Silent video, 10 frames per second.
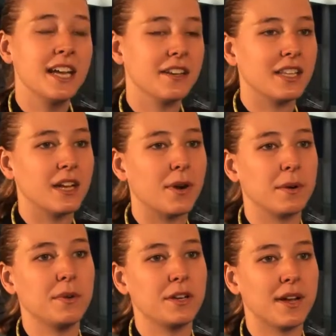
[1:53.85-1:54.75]
Here at the
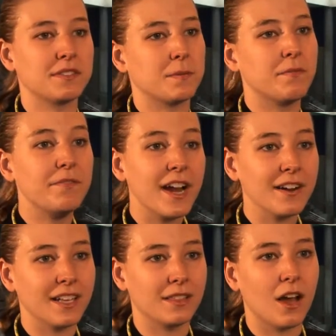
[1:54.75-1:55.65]
aquarium, we do have some
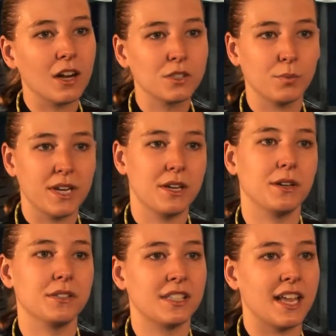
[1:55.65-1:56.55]
very large
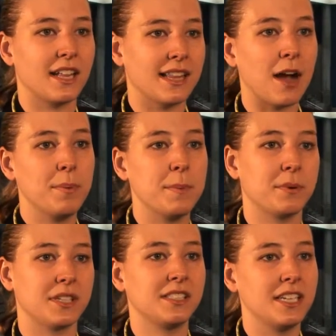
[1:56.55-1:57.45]
windows that allow
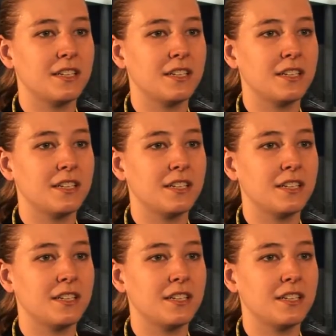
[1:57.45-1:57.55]
people to see